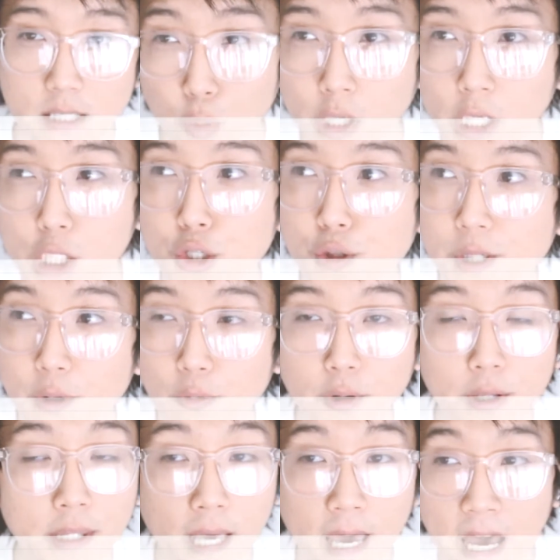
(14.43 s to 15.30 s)
We can use it
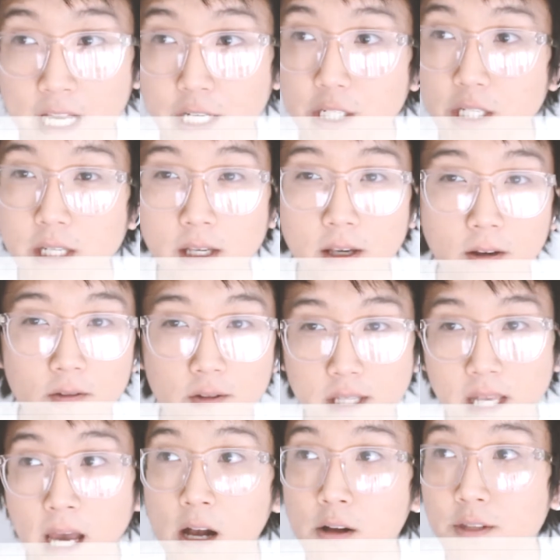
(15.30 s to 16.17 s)
with adjectives,
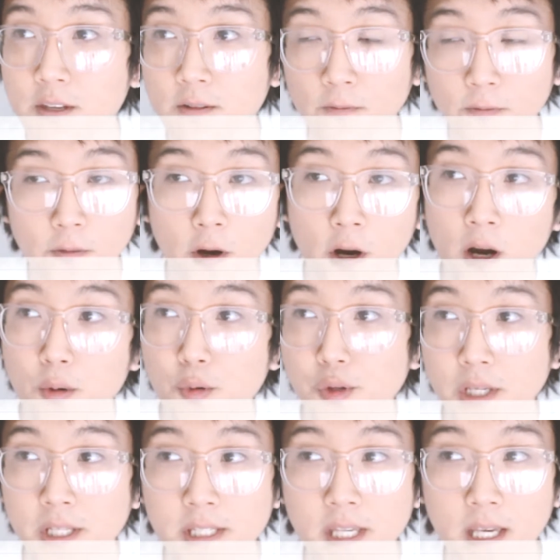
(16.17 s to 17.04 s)
nouns, and
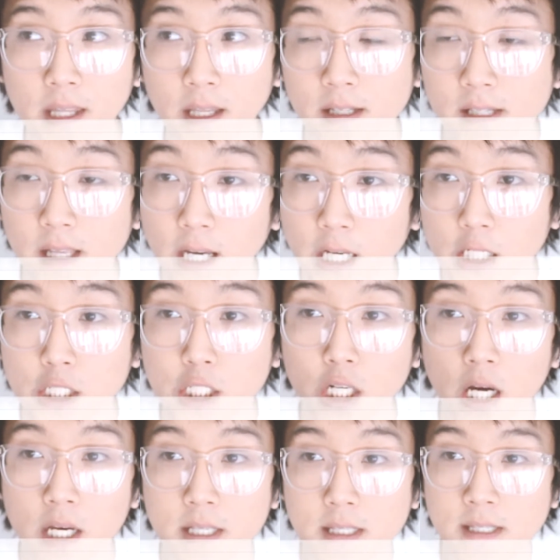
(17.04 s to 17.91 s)
verbs. You can say things like
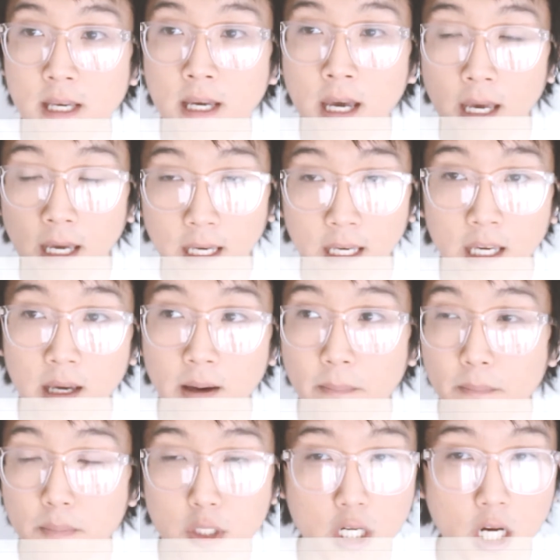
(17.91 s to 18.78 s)
just
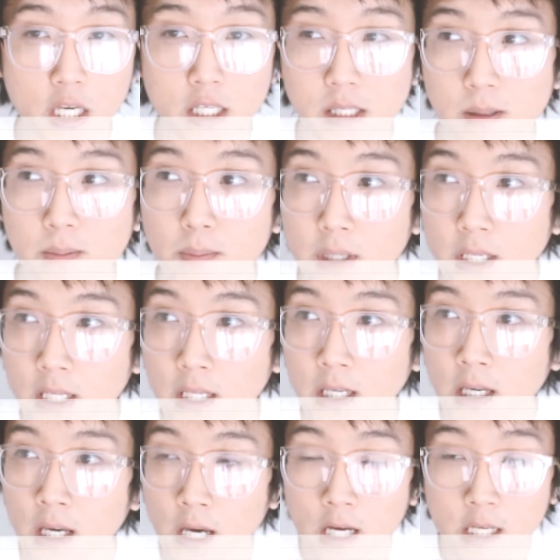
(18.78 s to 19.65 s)
him, just
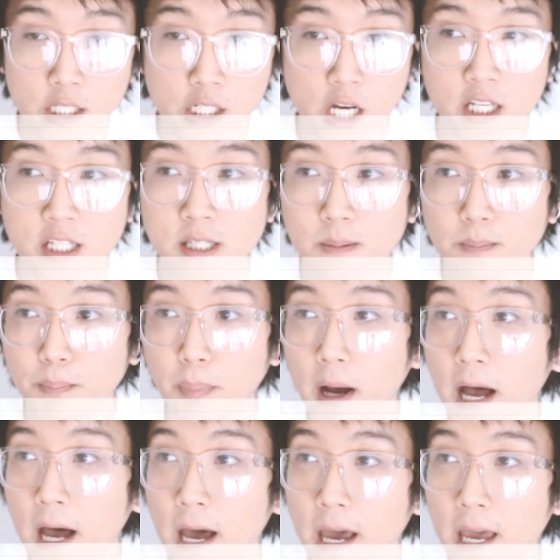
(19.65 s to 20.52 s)
me, just
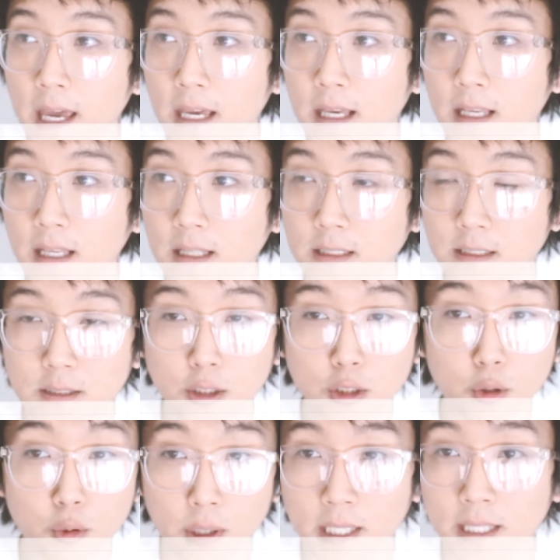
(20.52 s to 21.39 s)
by
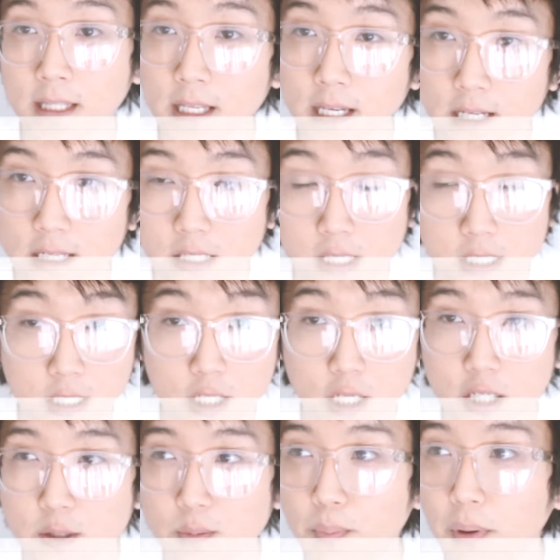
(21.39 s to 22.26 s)
doing this,
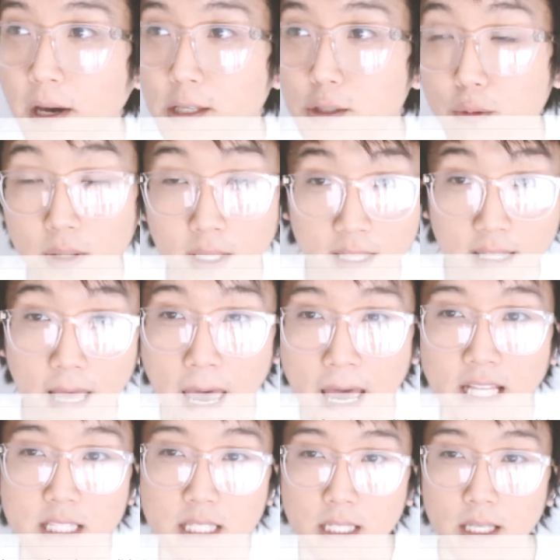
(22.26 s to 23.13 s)
just by doing
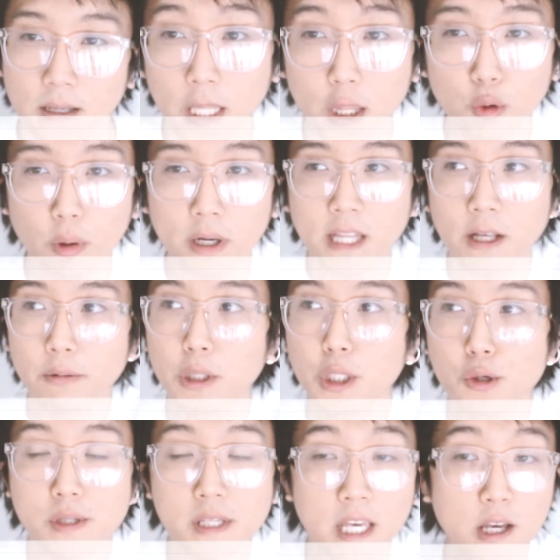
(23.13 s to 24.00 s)
that. And the way that we
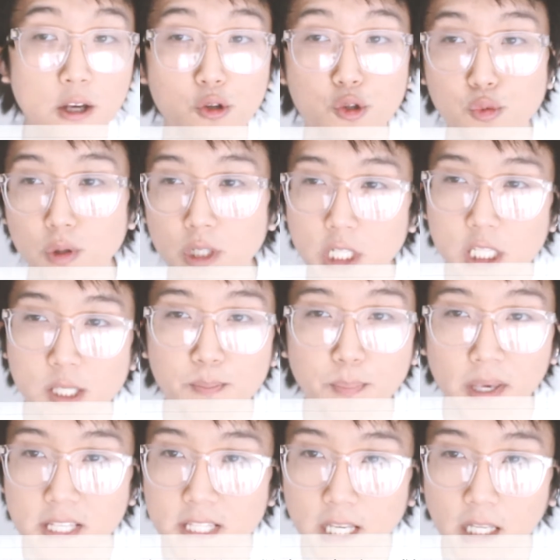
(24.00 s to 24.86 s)
use it is we just
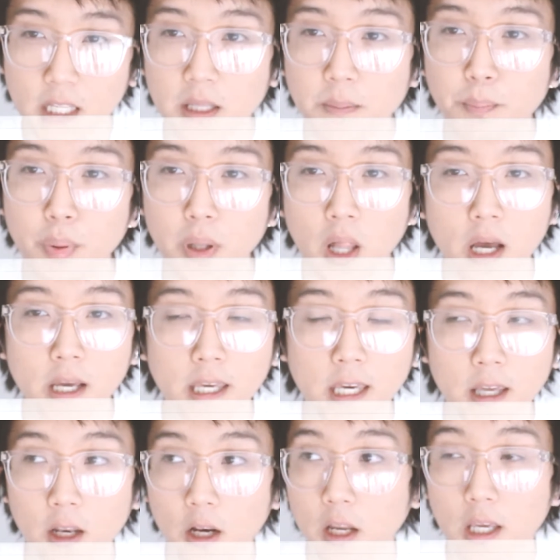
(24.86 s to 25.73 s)
basically plug
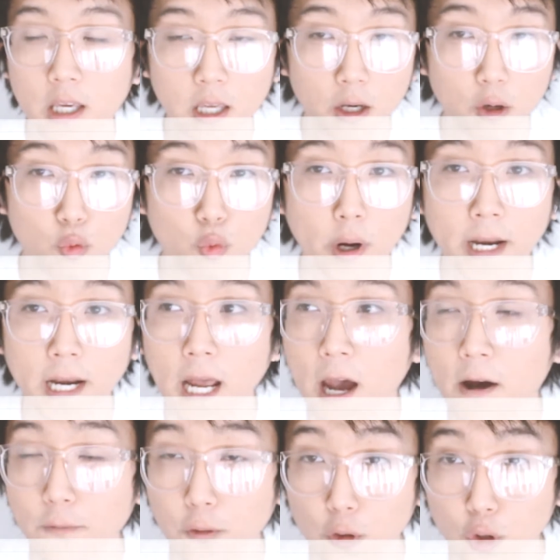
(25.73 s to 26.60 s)
it in right
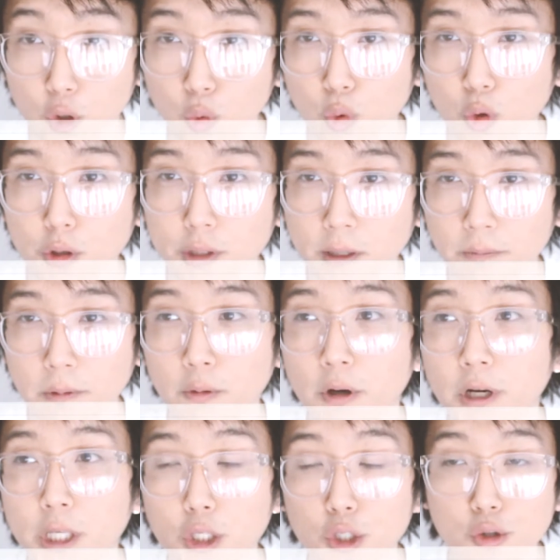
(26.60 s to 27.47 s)
after the word that we
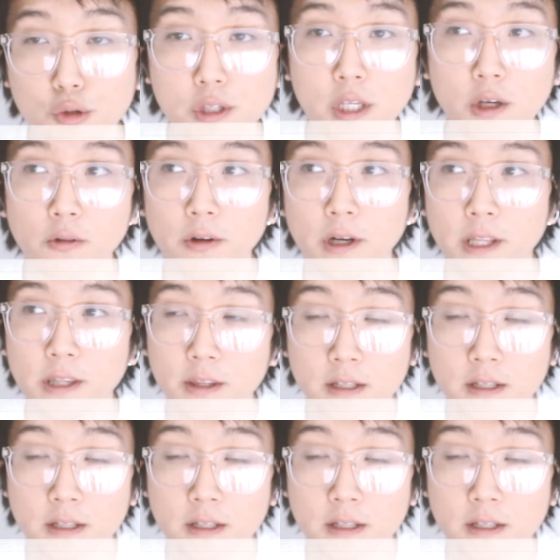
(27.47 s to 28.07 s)
want to use it with.